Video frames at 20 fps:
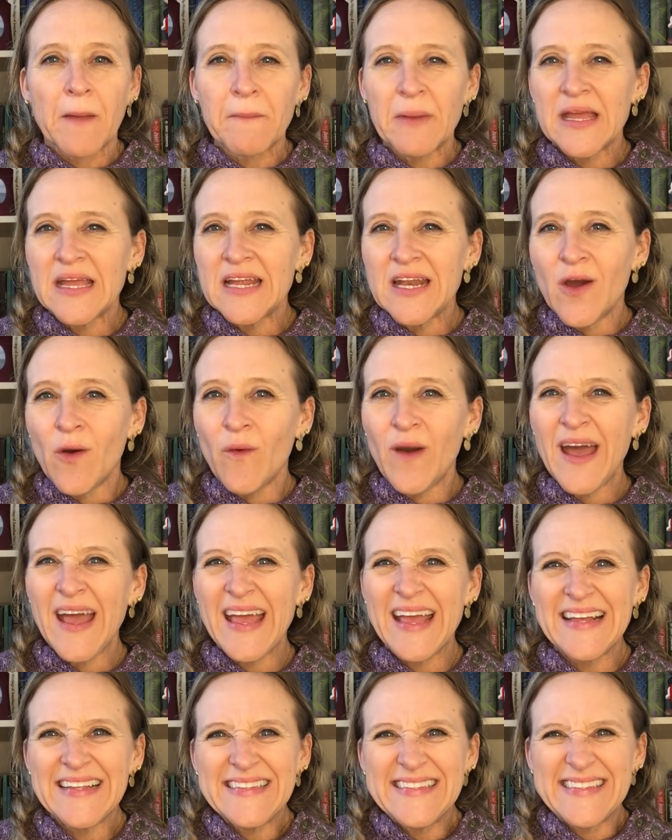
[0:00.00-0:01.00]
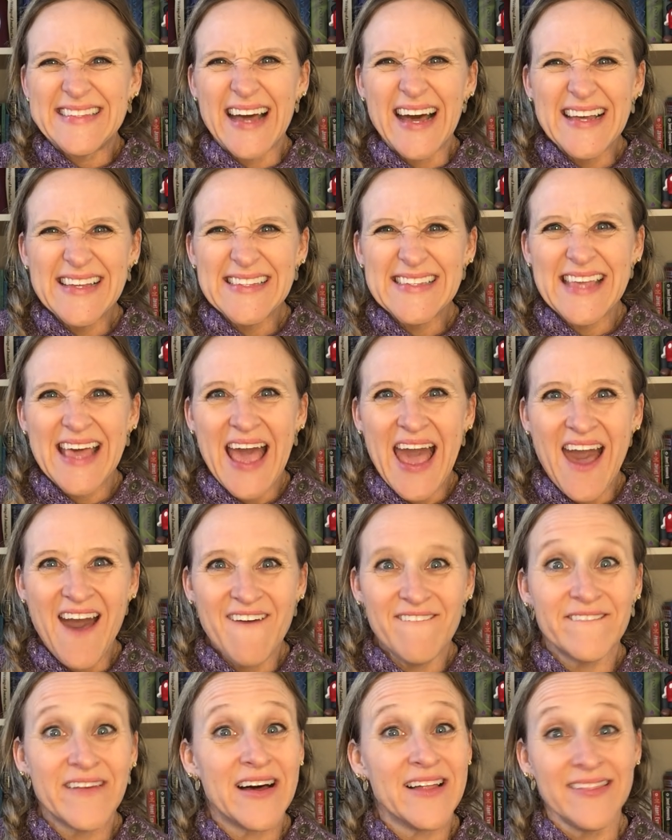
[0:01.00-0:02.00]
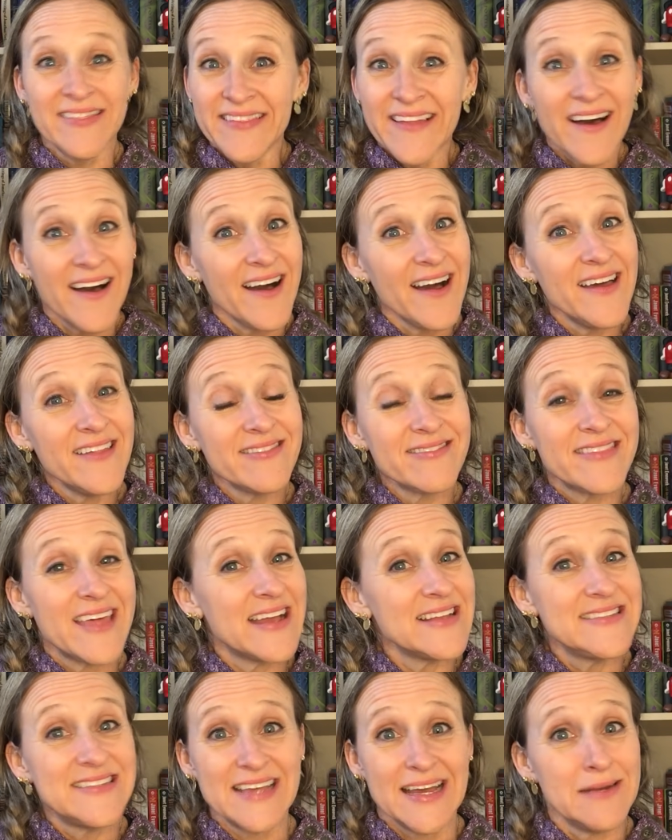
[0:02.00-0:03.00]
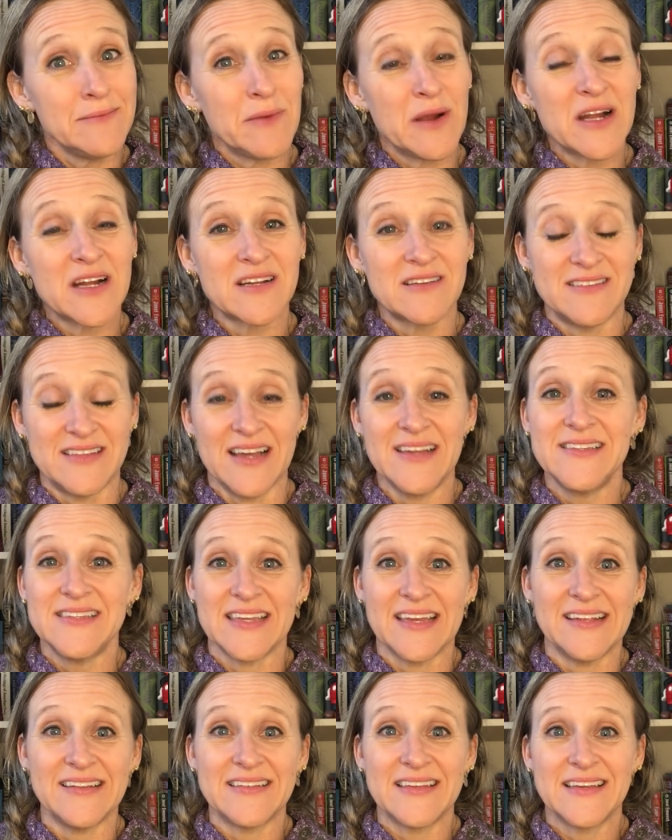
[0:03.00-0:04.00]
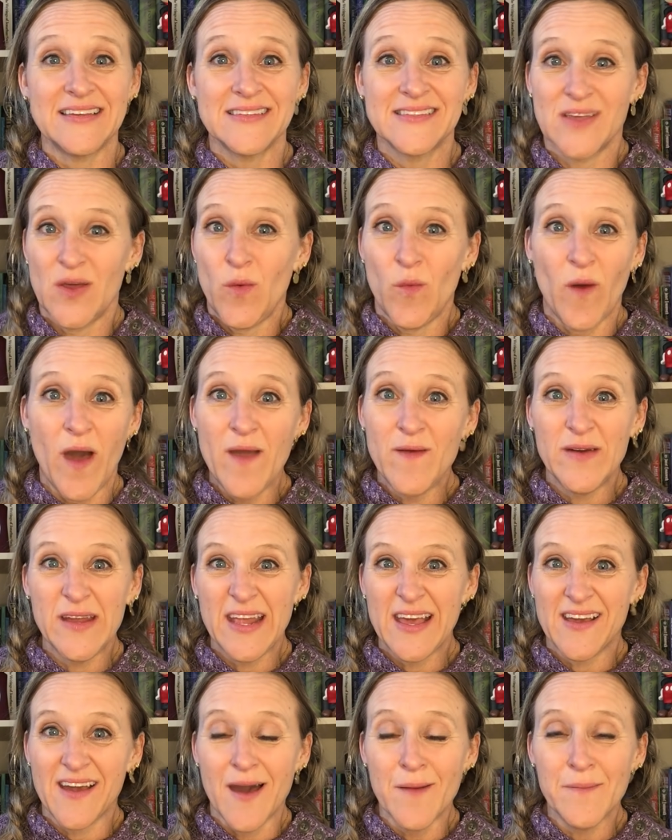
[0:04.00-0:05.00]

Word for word: But you know what? It does have a lot that Denmark doesn't. So why would I